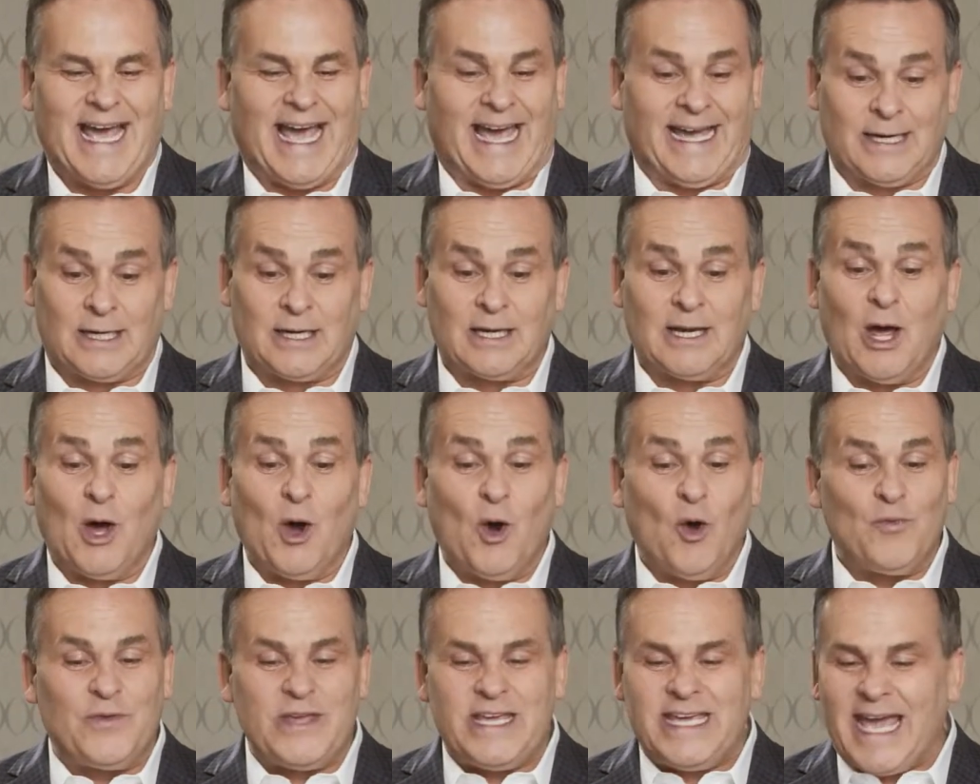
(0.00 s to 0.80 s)
And
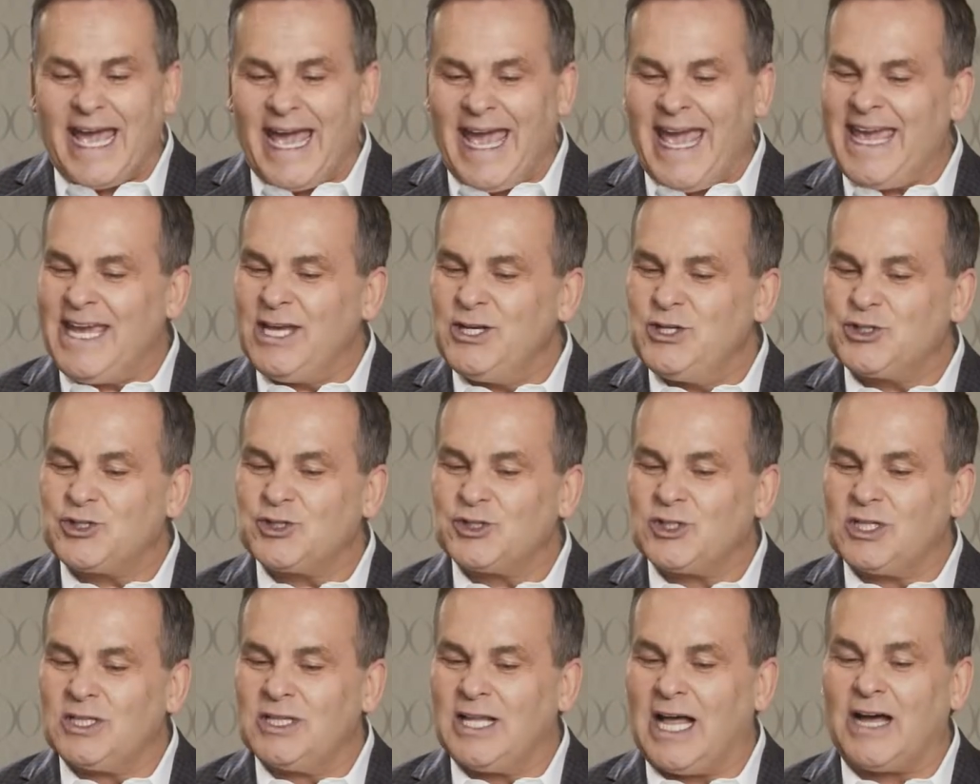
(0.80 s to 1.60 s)
lo, the
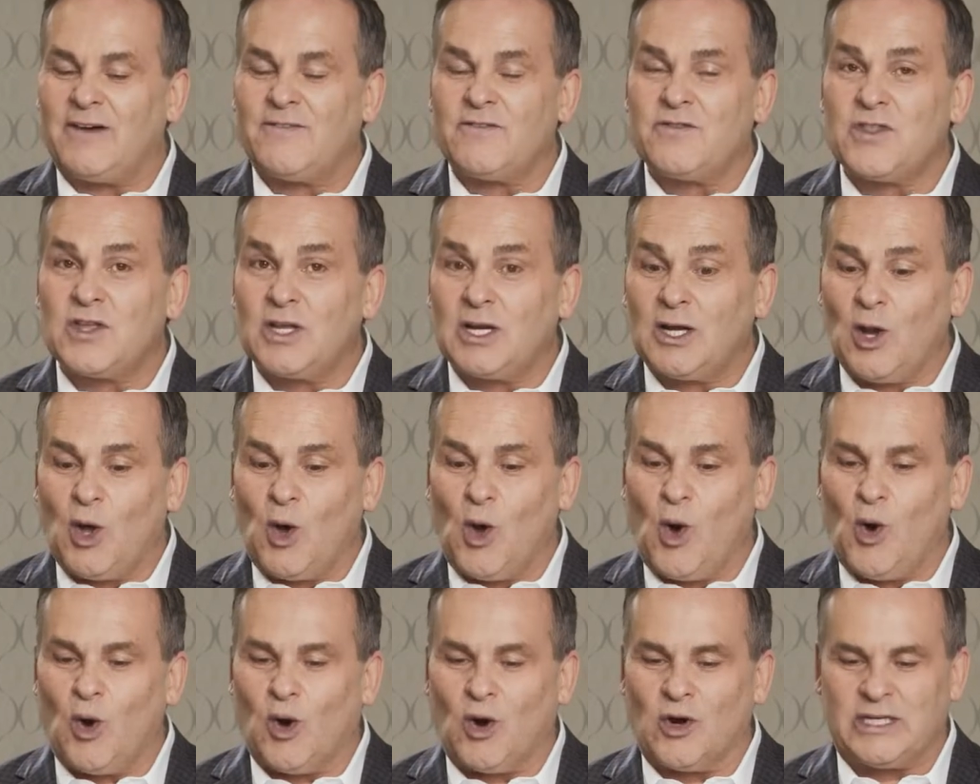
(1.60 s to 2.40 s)
angel of the
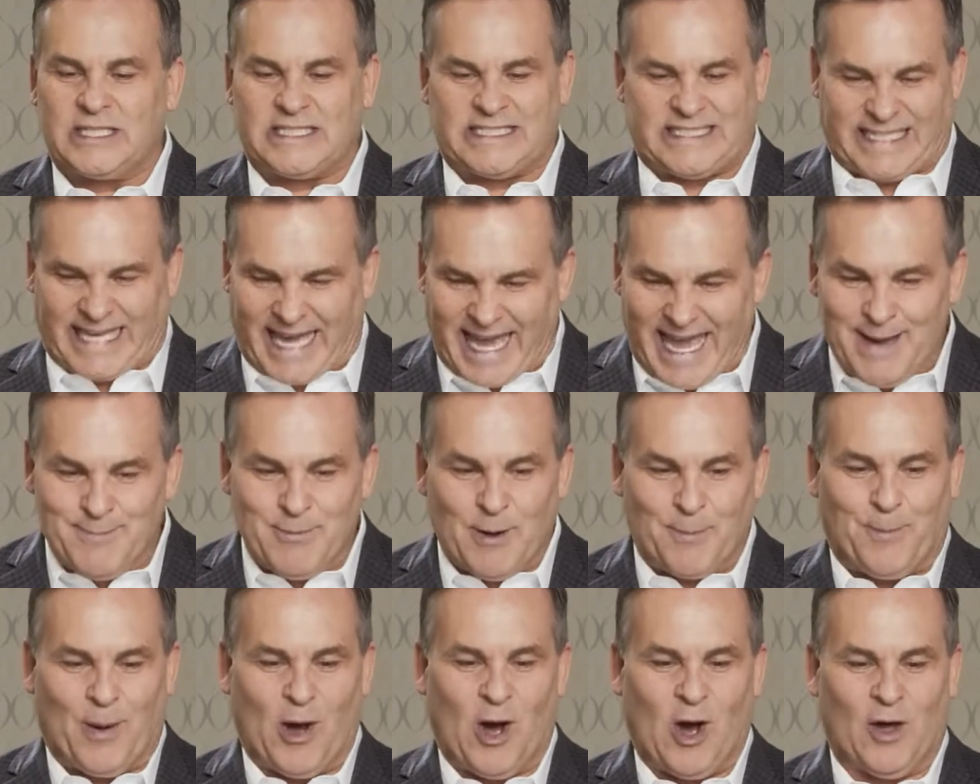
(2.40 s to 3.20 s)
Lord
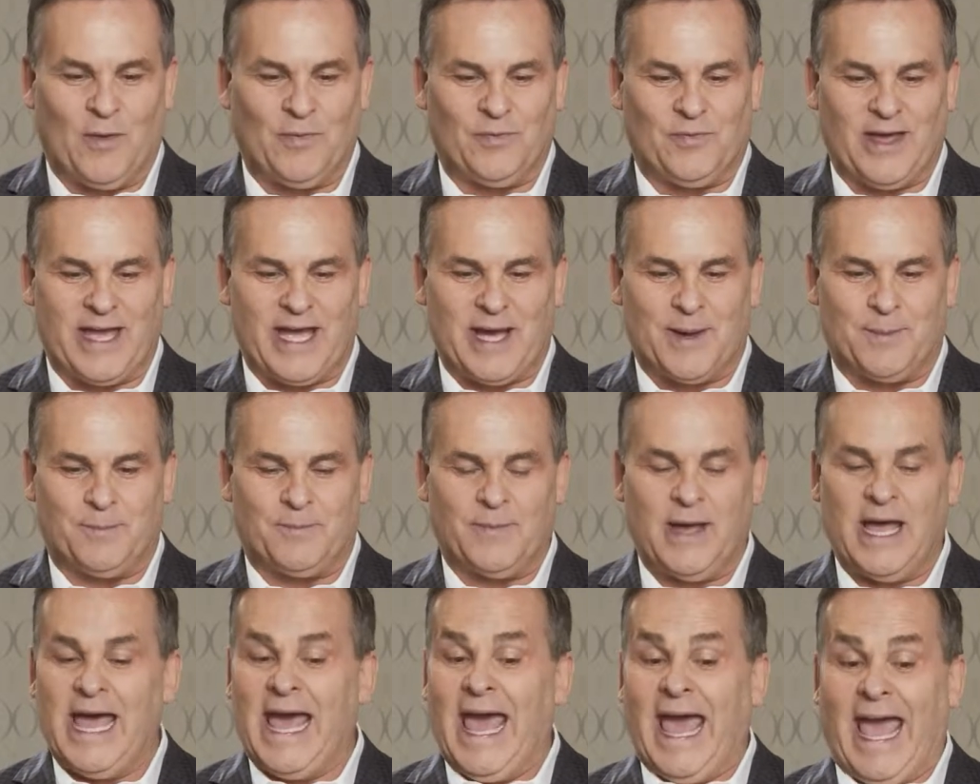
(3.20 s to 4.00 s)
came upon them.